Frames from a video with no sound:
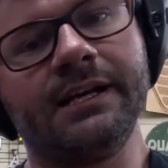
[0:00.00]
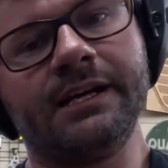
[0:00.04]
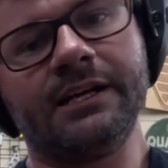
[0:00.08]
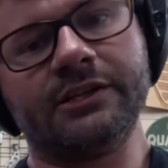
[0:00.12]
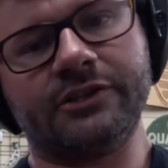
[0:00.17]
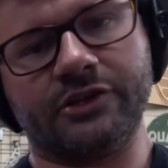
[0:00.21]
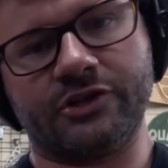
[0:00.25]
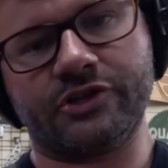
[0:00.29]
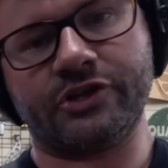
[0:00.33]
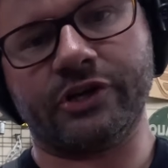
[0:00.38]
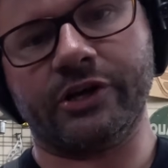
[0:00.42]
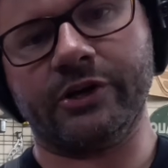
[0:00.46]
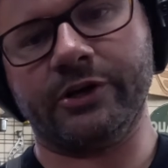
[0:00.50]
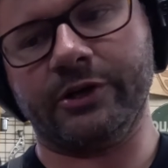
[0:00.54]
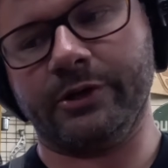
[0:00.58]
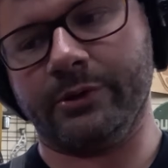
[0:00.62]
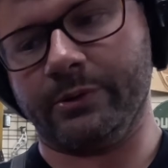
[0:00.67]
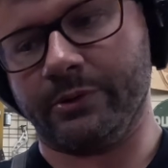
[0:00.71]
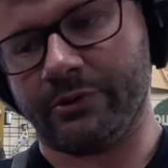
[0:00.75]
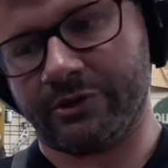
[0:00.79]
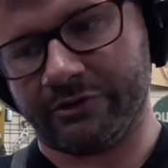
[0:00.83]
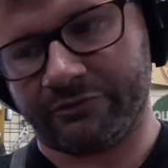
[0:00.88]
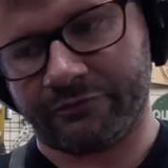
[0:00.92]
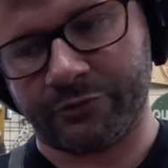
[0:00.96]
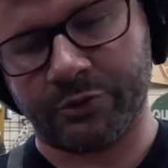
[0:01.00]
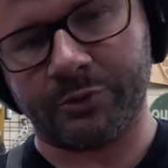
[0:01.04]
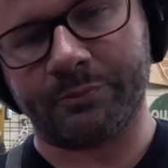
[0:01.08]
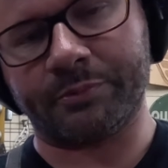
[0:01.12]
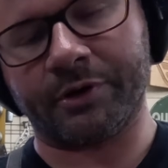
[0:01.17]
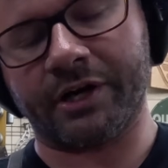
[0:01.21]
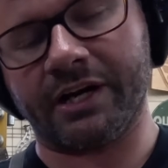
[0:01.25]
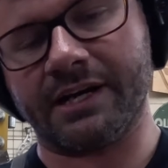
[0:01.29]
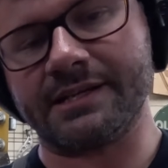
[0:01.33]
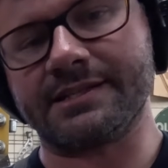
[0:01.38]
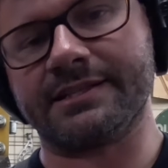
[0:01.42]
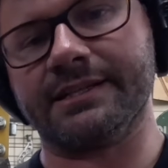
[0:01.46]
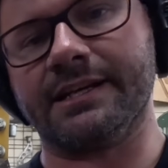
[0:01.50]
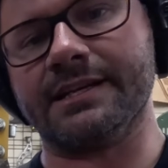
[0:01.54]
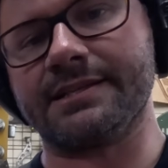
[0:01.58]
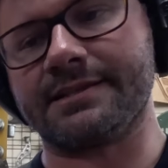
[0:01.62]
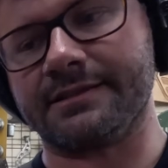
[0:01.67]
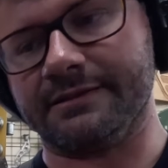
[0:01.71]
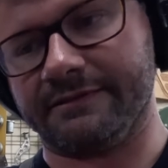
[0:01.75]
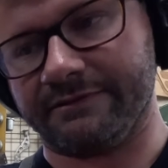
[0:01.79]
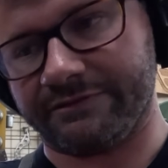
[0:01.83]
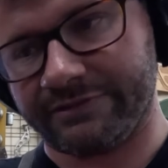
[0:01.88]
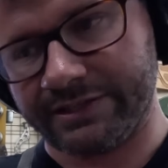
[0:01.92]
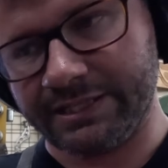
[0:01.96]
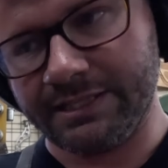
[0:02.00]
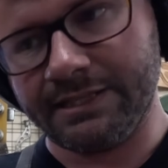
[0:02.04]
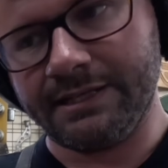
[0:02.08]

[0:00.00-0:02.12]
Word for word: to show you the full process of